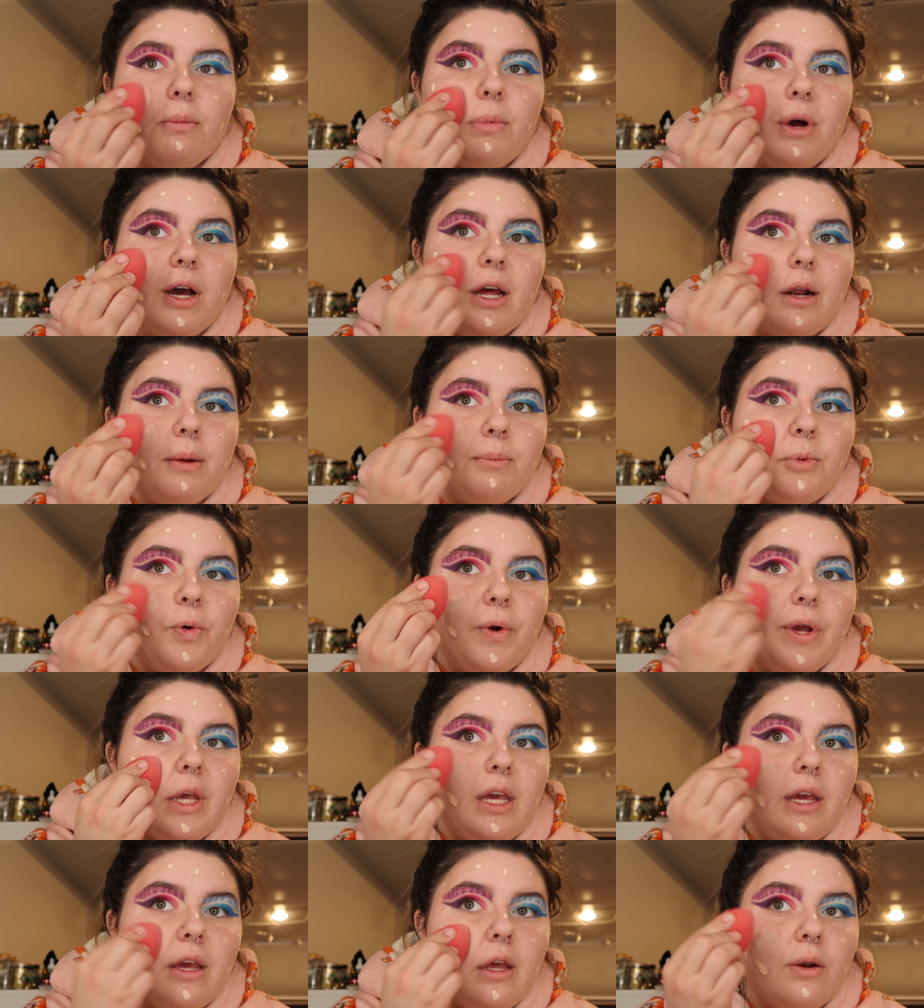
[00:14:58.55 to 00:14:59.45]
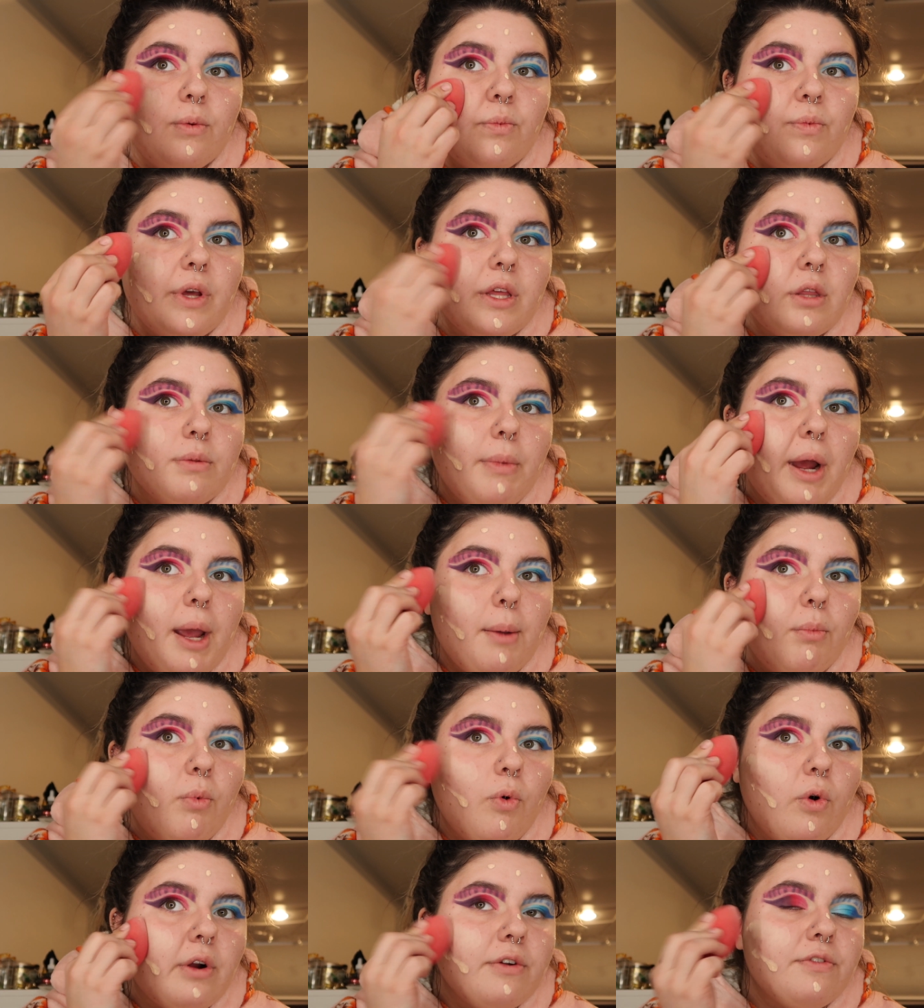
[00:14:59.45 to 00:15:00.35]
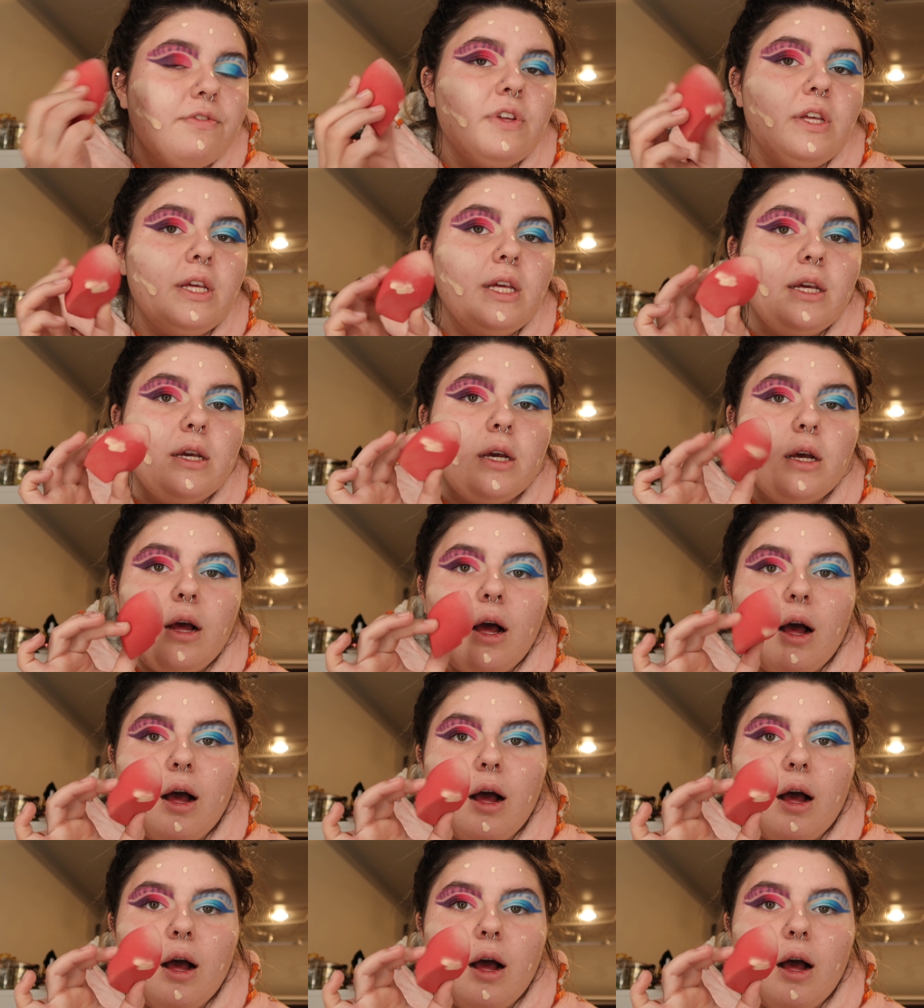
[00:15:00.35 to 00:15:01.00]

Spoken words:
but I'm going in with my Morphe